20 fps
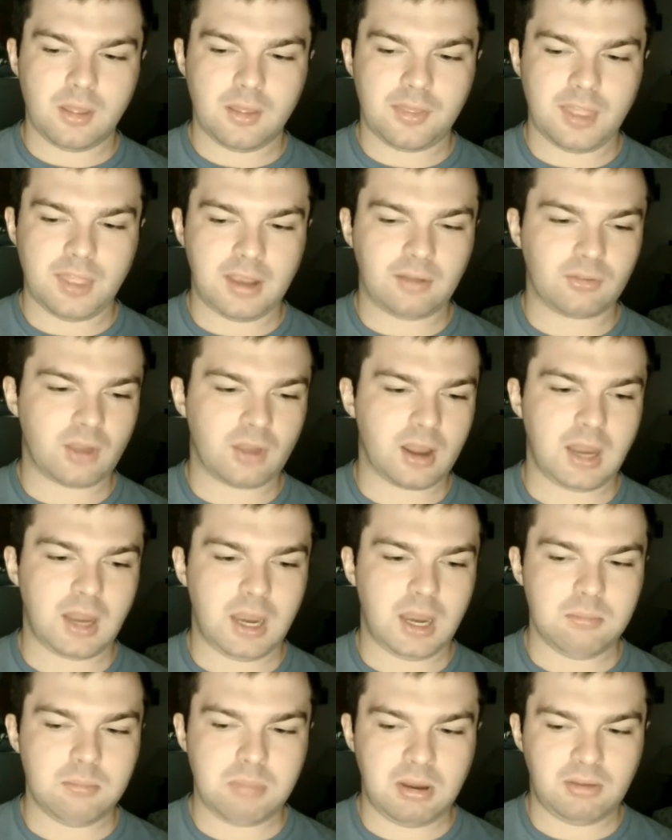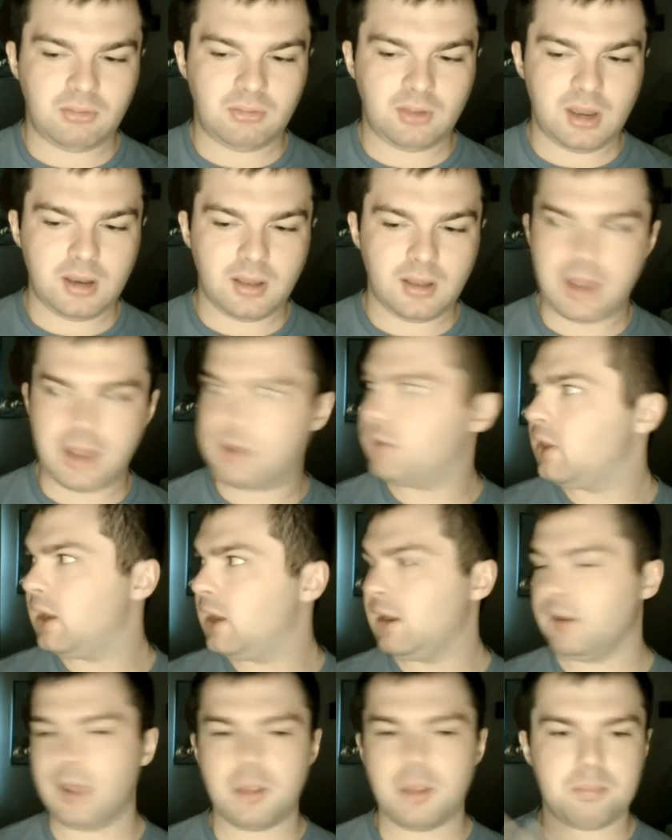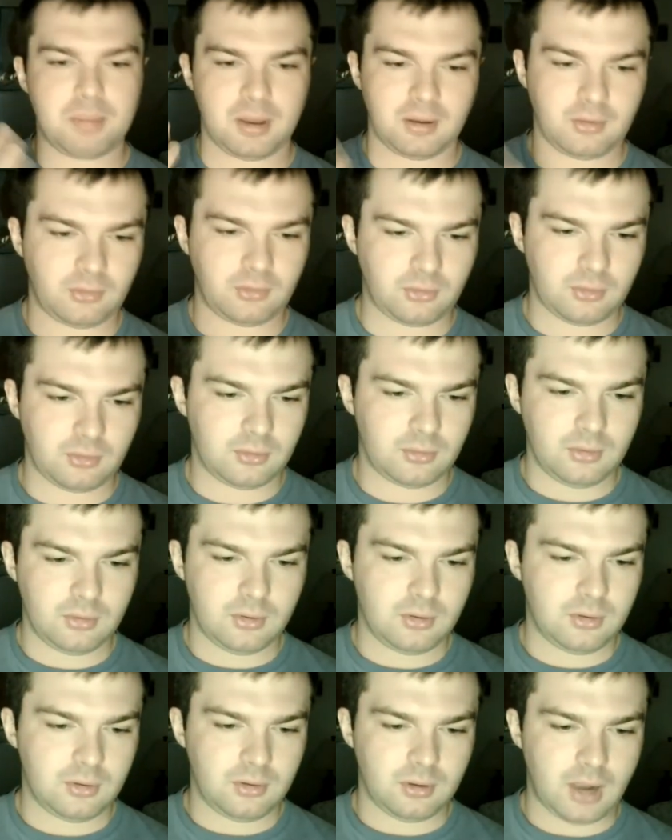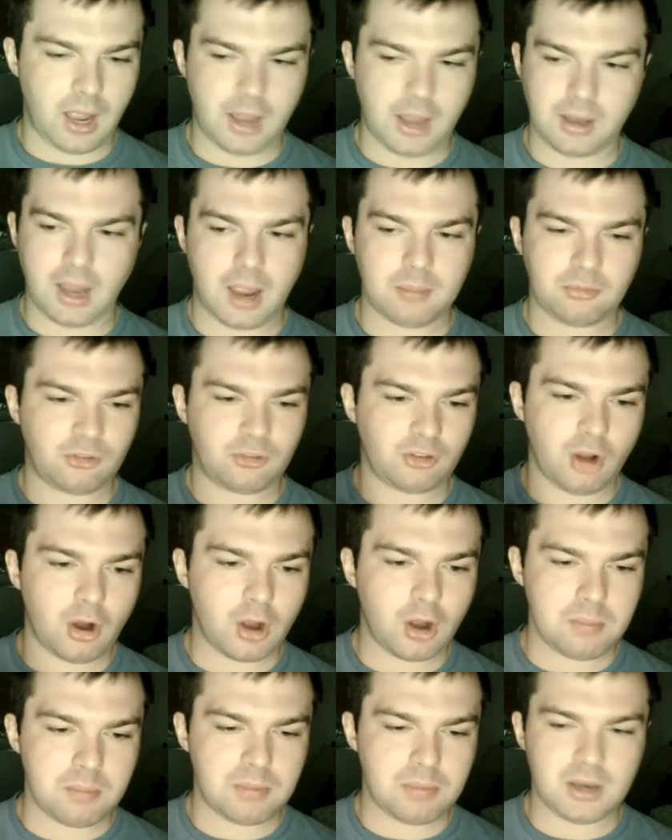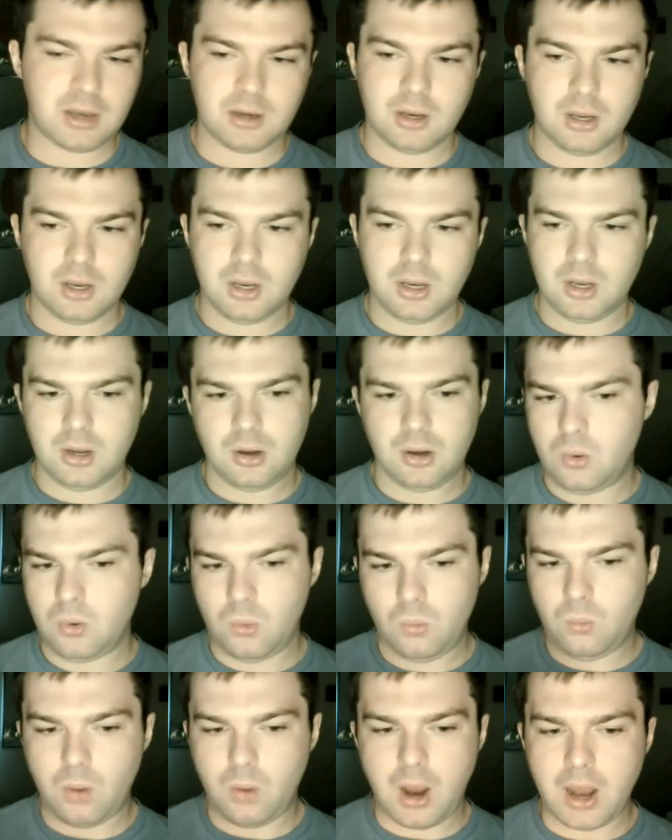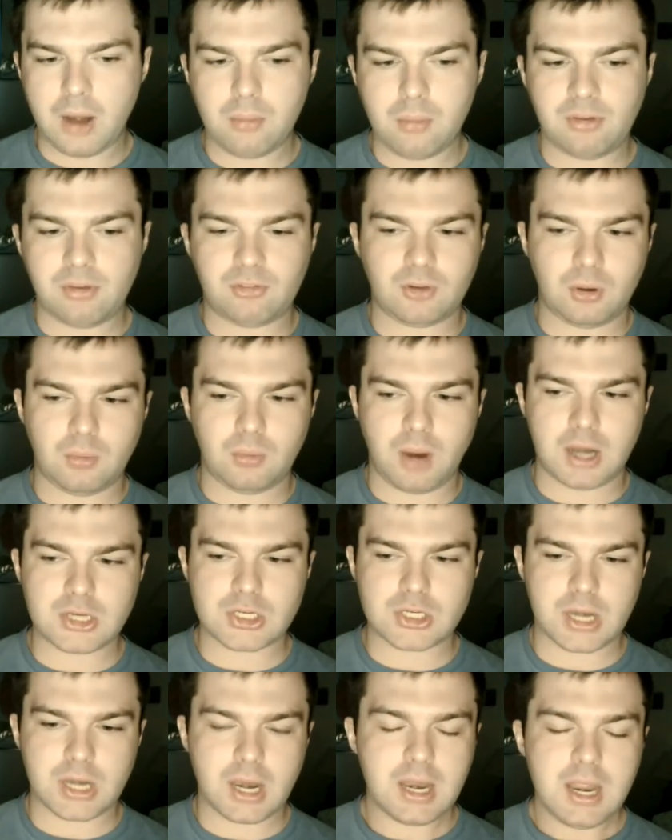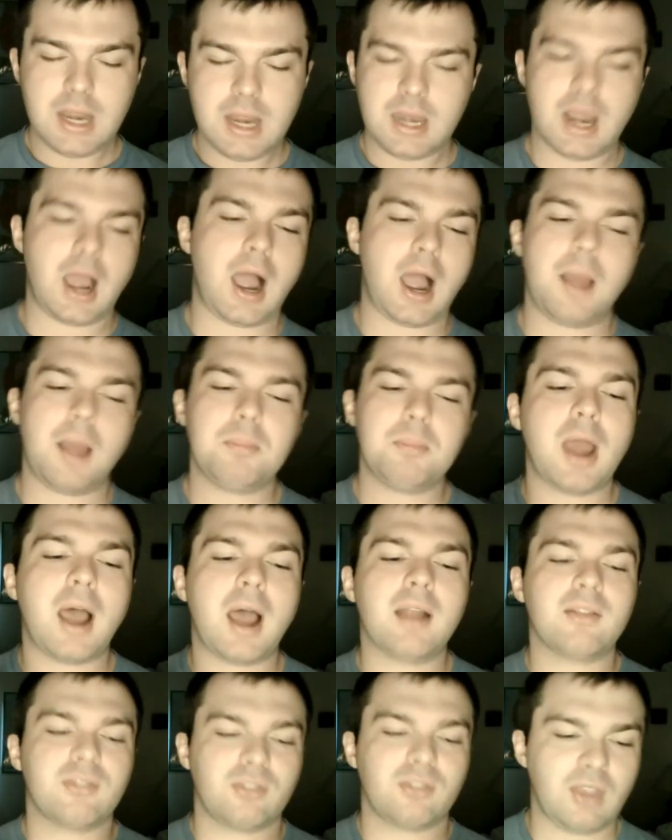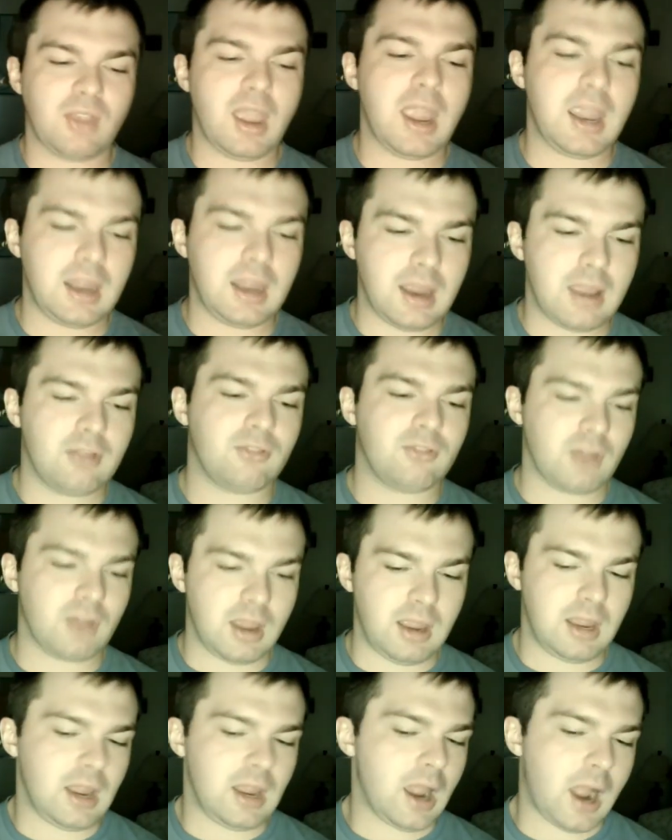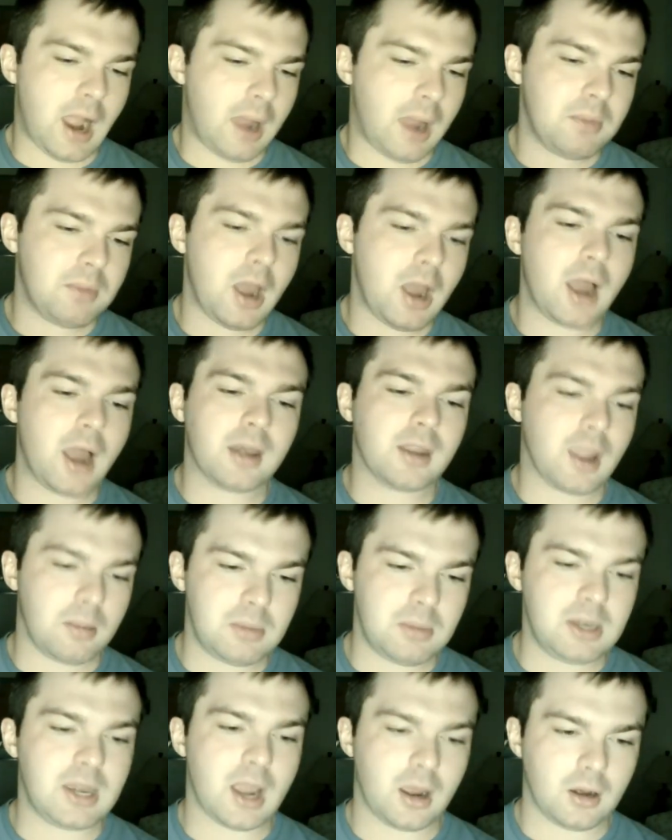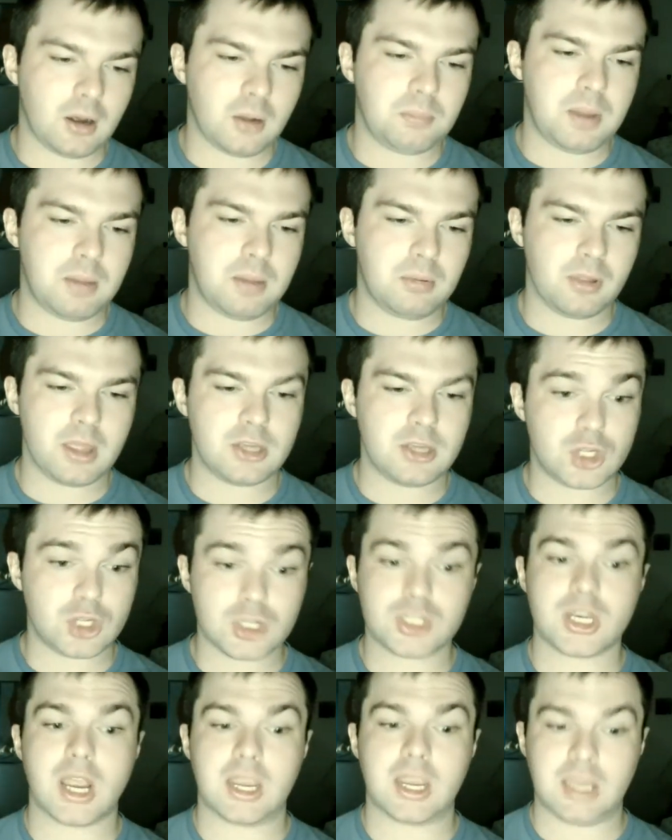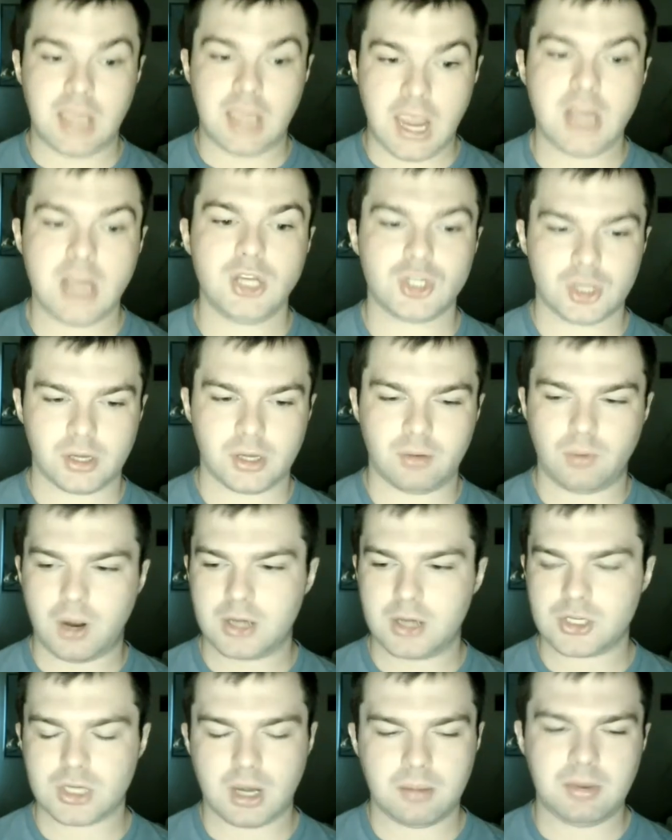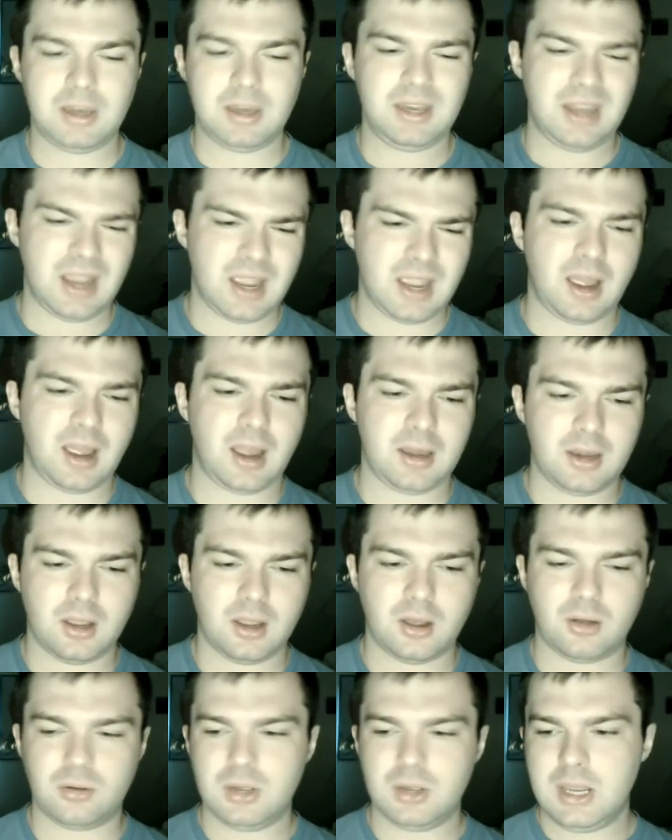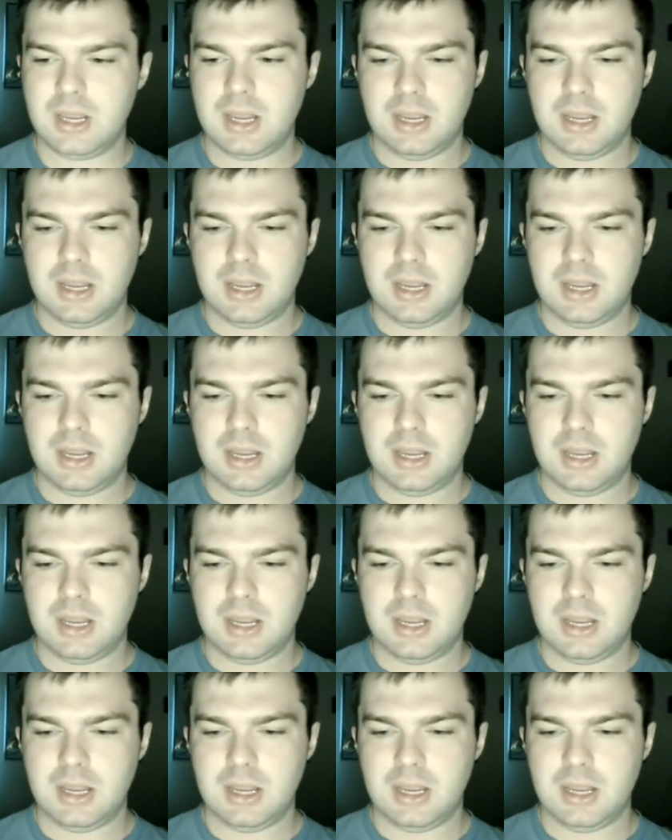things like NBC, like the Olympics? I'm sorry, but why are we still watching it? Now, I'm not saying I'm not coming down on people that just occasionally watch it. I mean, yeah, I know.